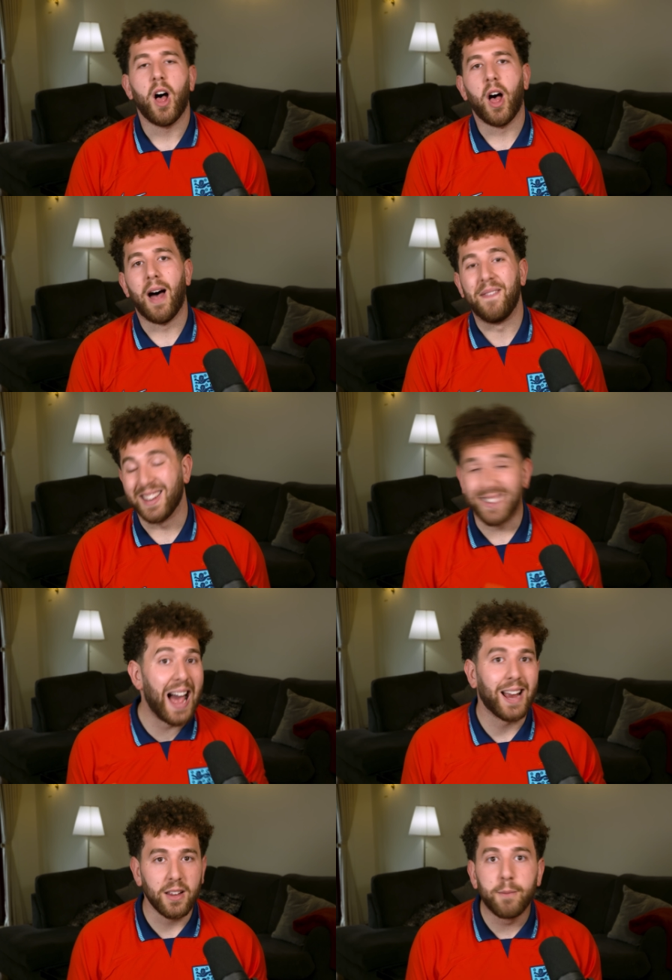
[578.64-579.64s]
Uh, and the
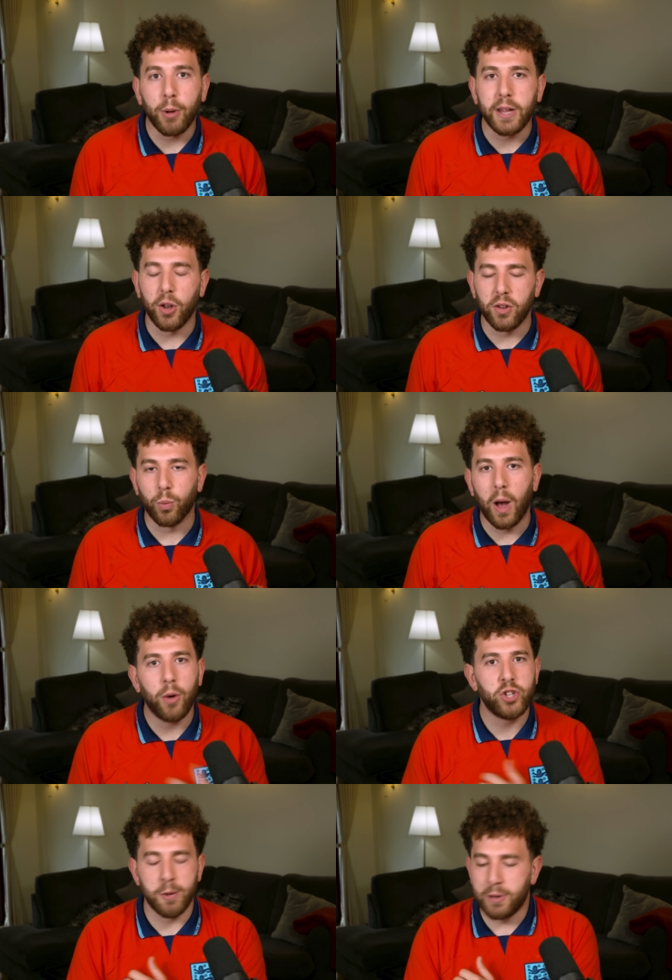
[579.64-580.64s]
attack is pretty good as
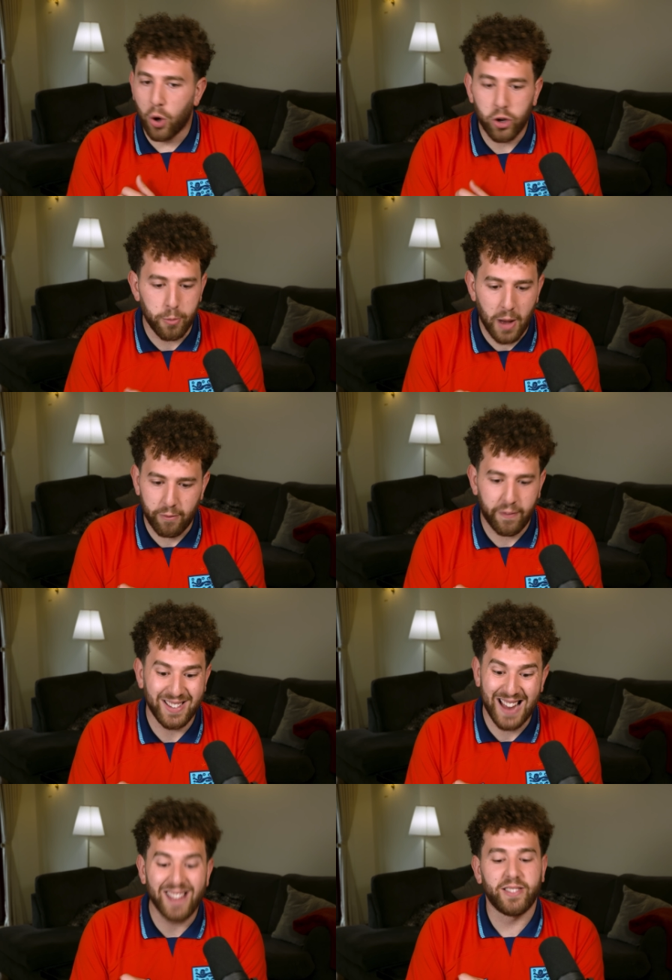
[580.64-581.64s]
well. Jeremy Doku might have a
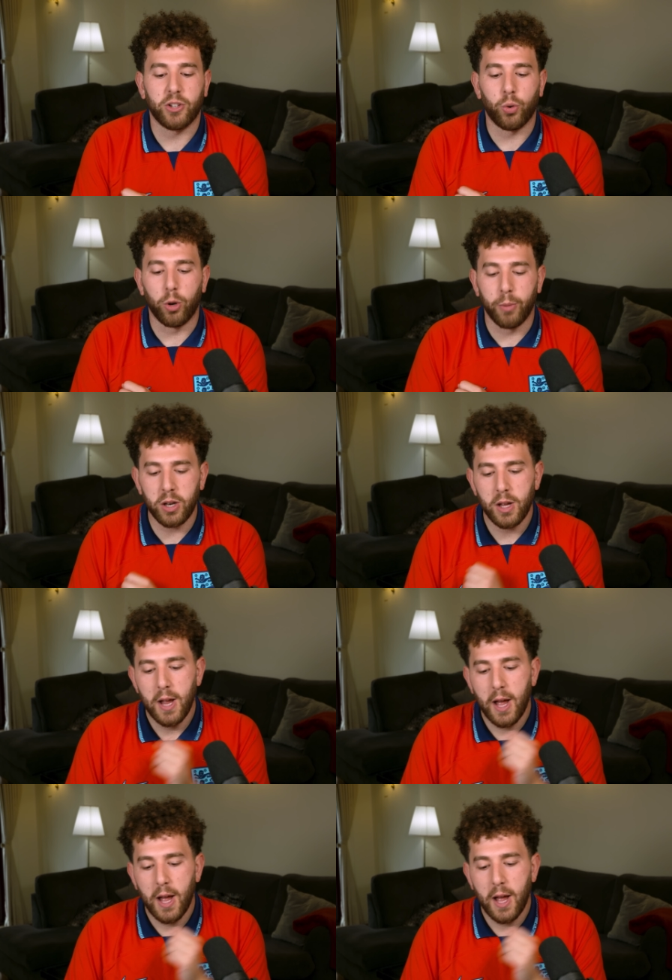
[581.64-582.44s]
fantastic tournament.